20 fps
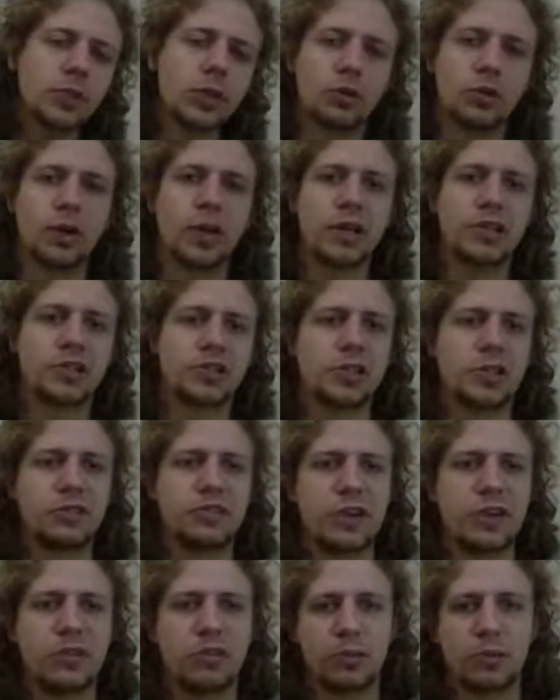Why is this
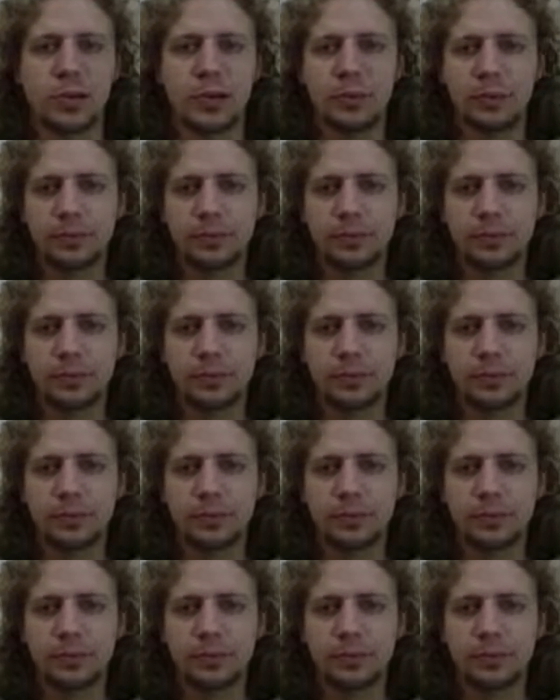unfavorable?